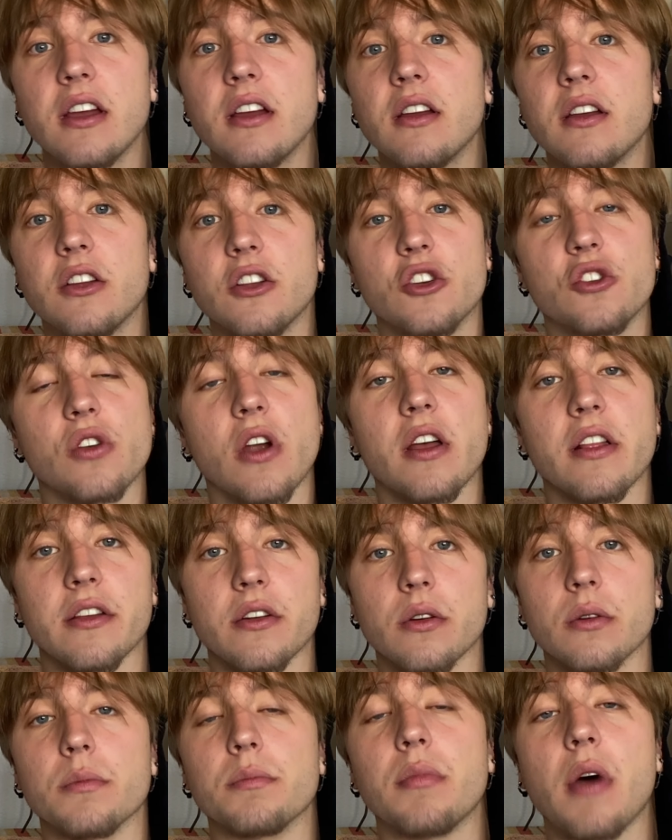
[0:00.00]
Draw a
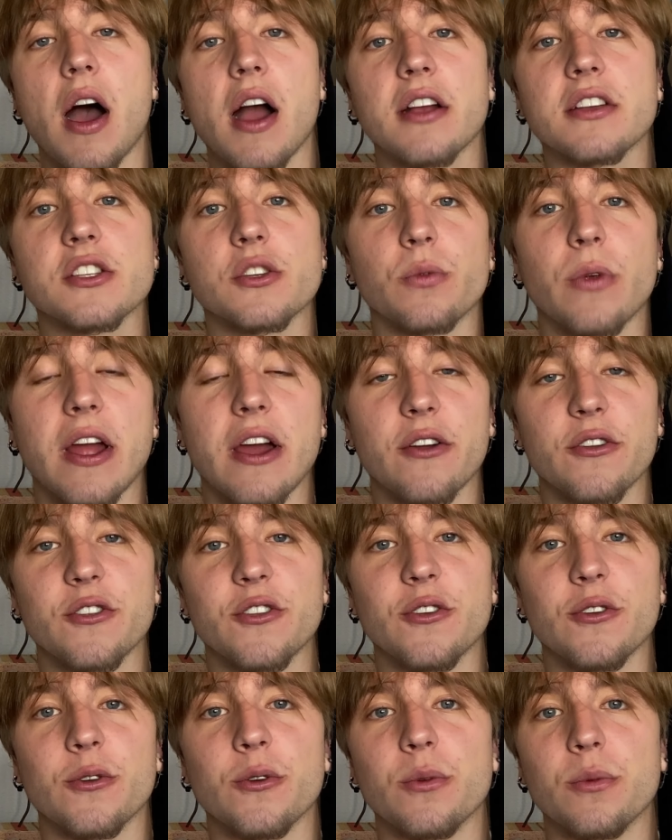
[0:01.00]
little box around
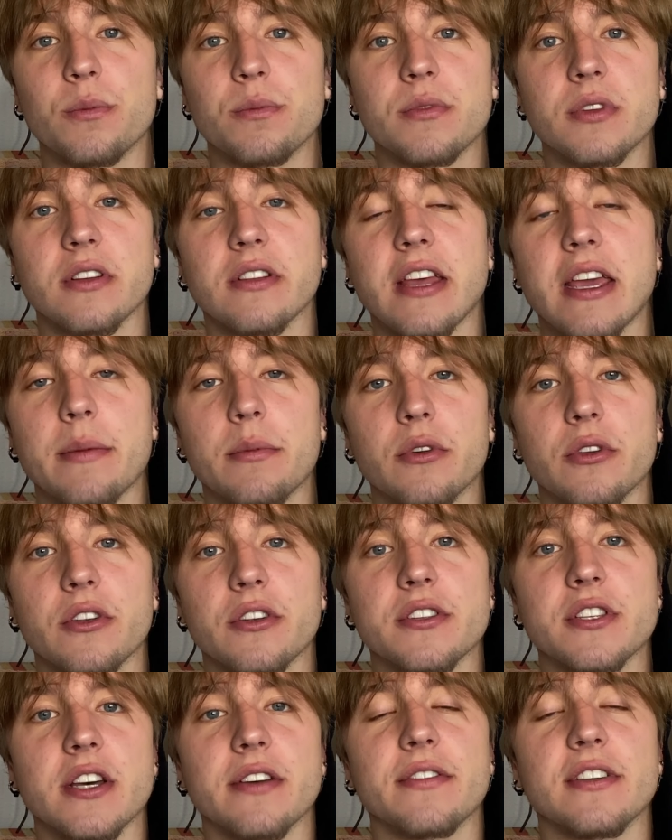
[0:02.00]
you to label
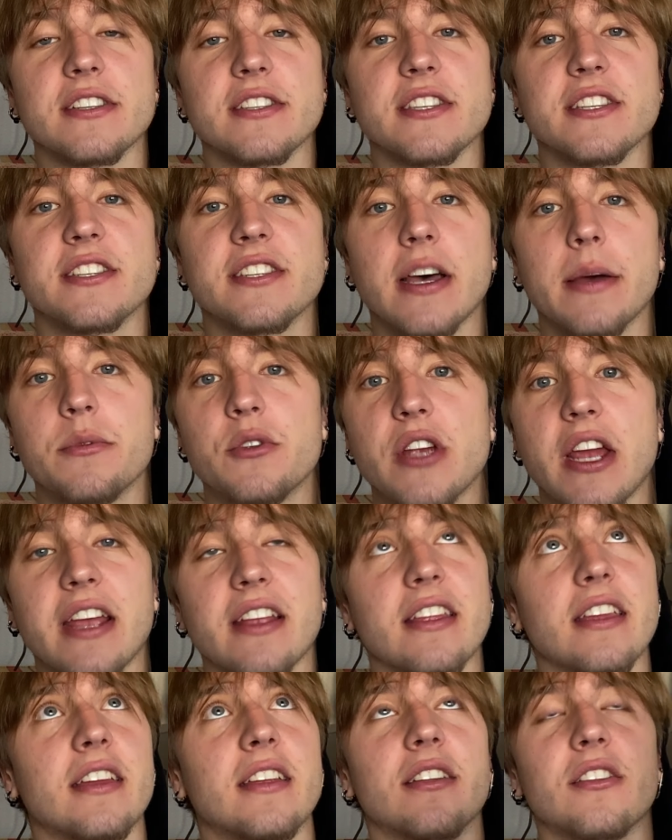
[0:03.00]
yourself as the
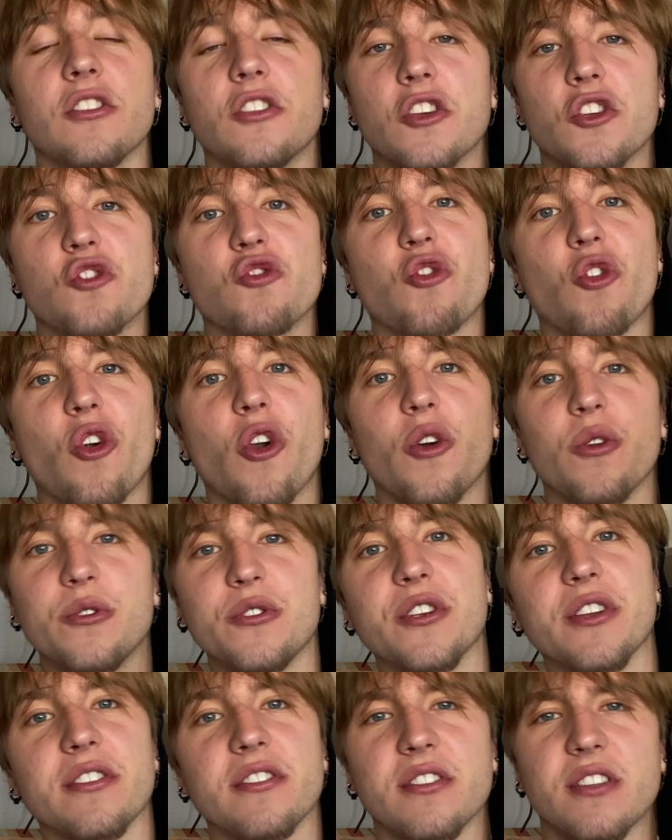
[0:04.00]
subject, and the drone
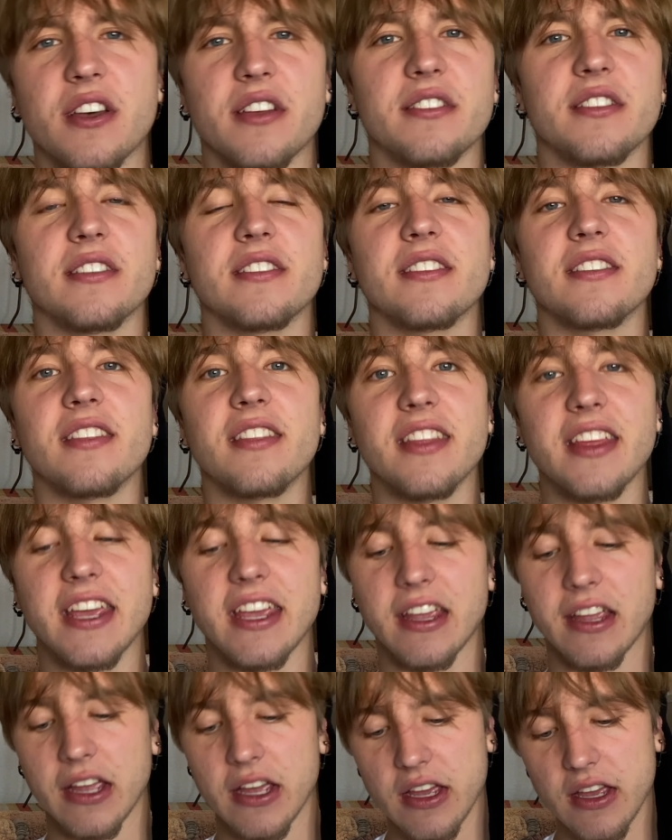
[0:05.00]
just does its
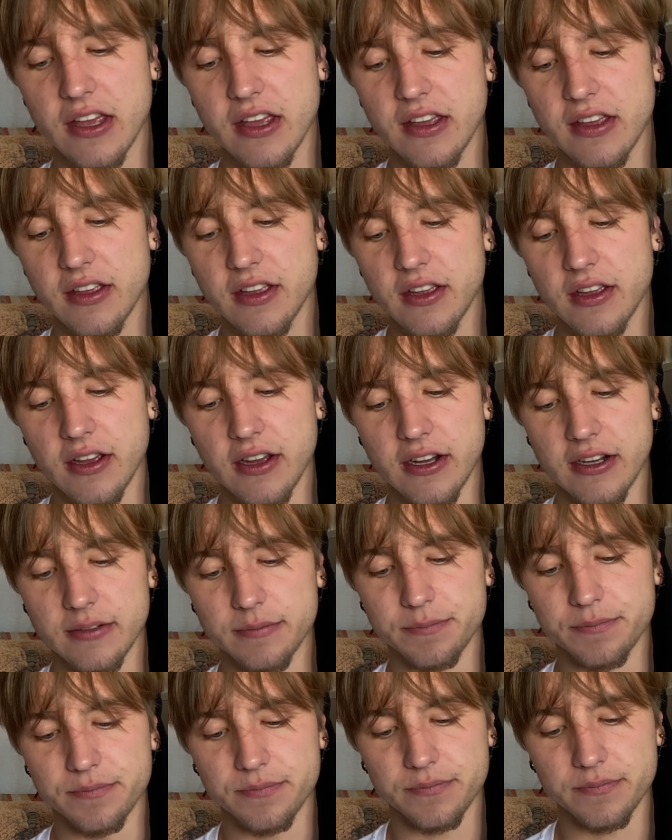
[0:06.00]
thing.
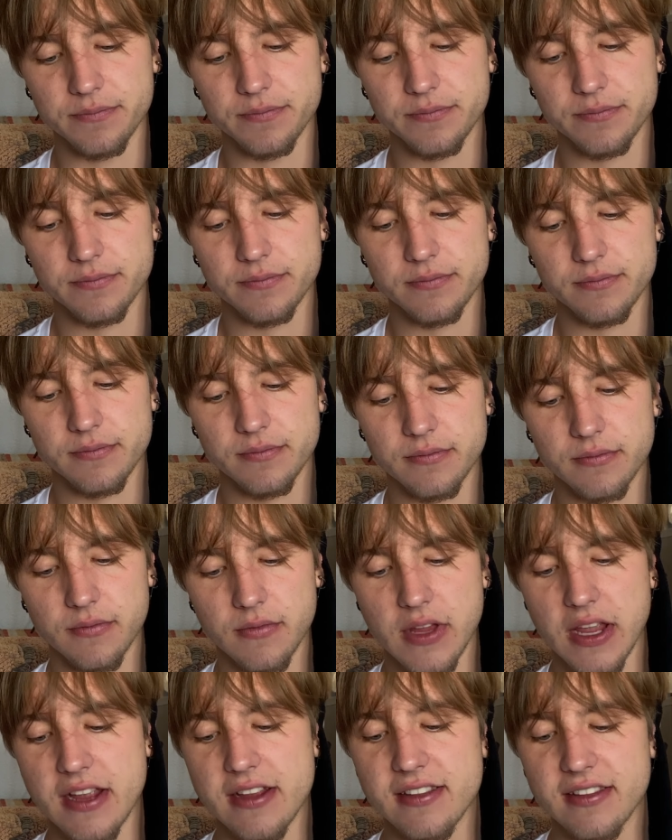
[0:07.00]
And
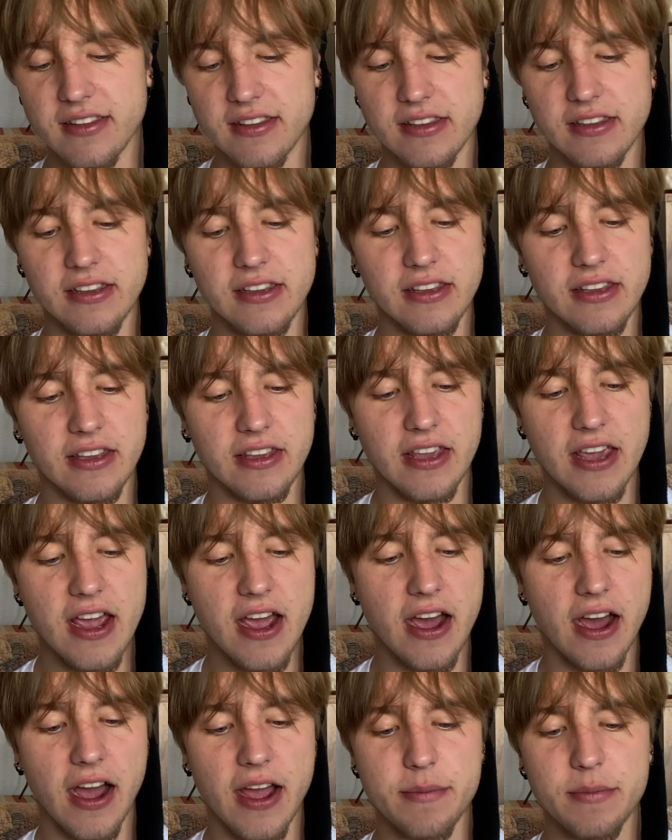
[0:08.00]

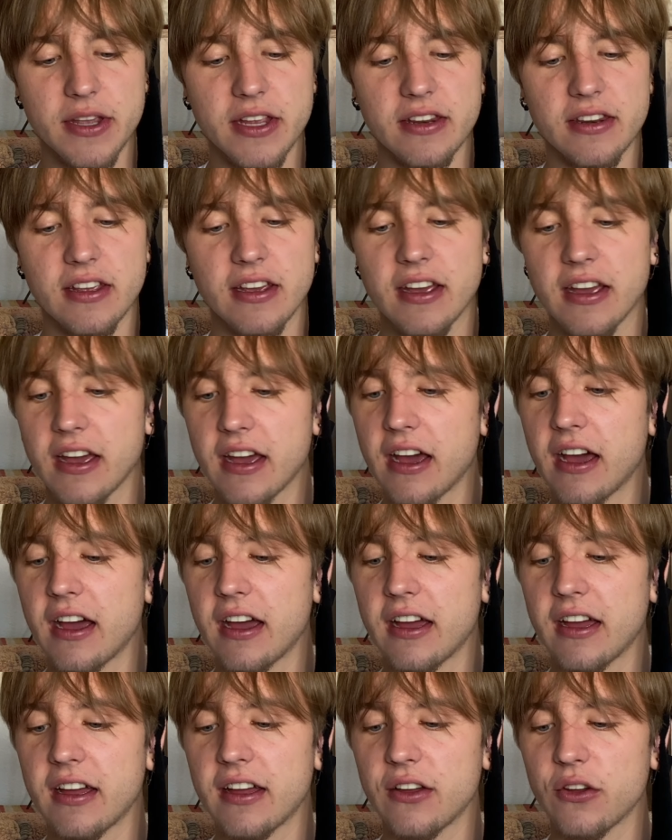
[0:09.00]
yeah, I mean,
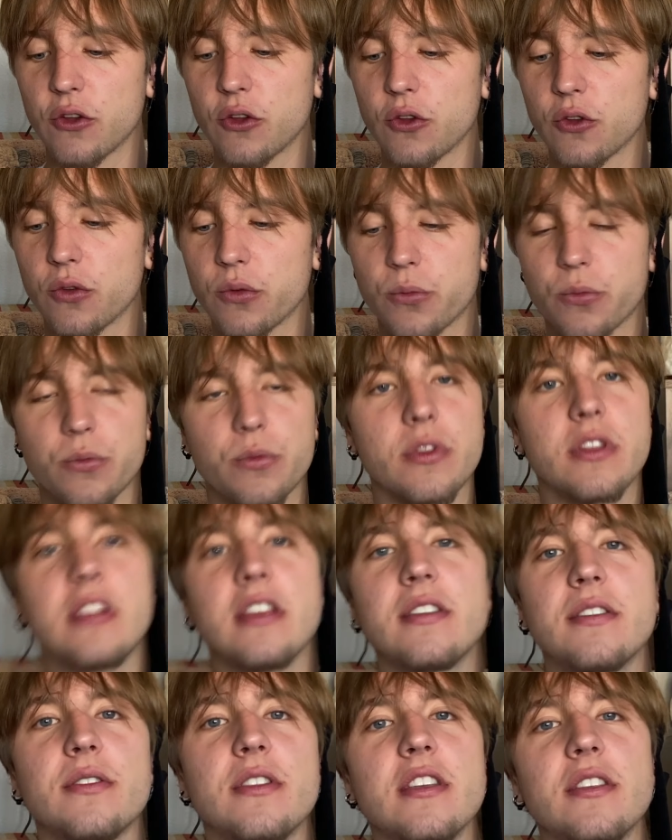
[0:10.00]

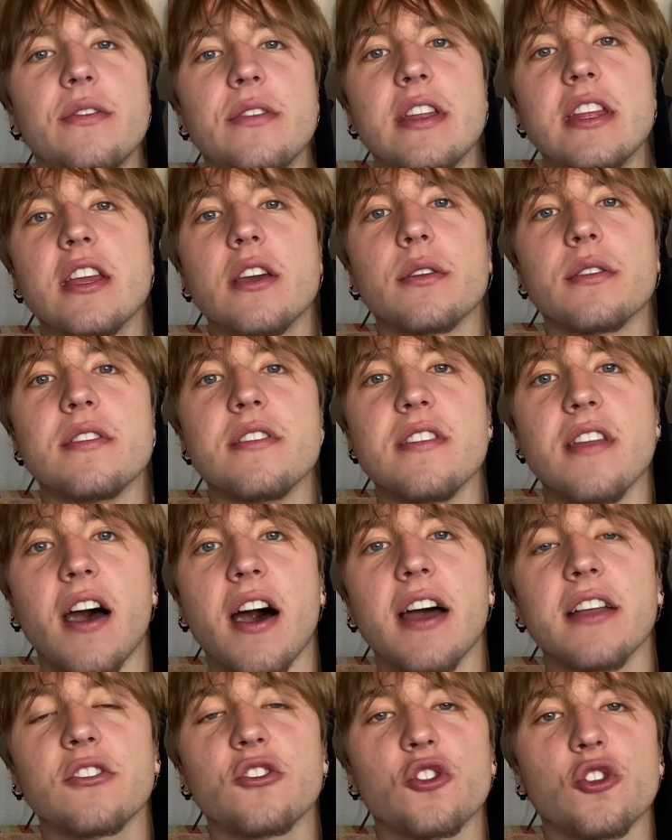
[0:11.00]
this video is
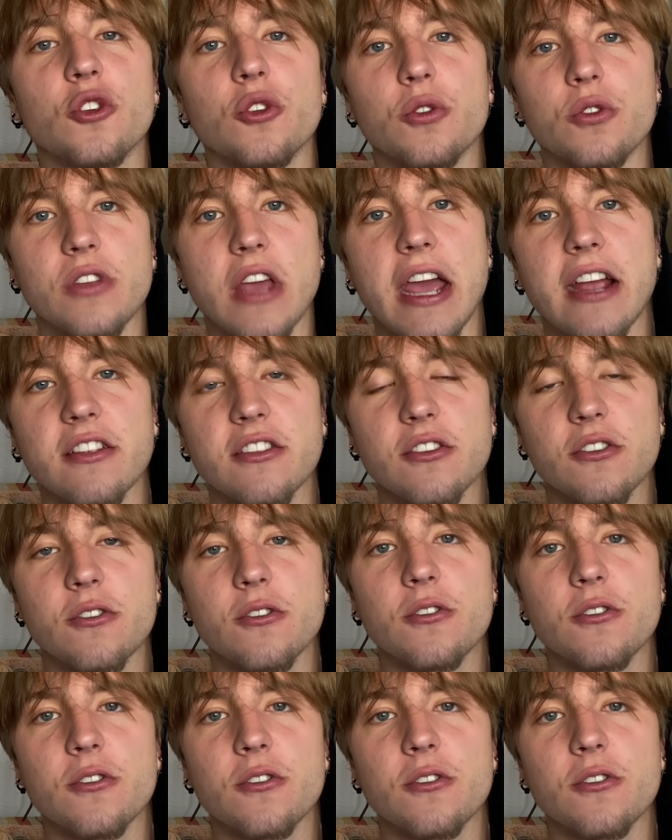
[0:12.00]
not too technical,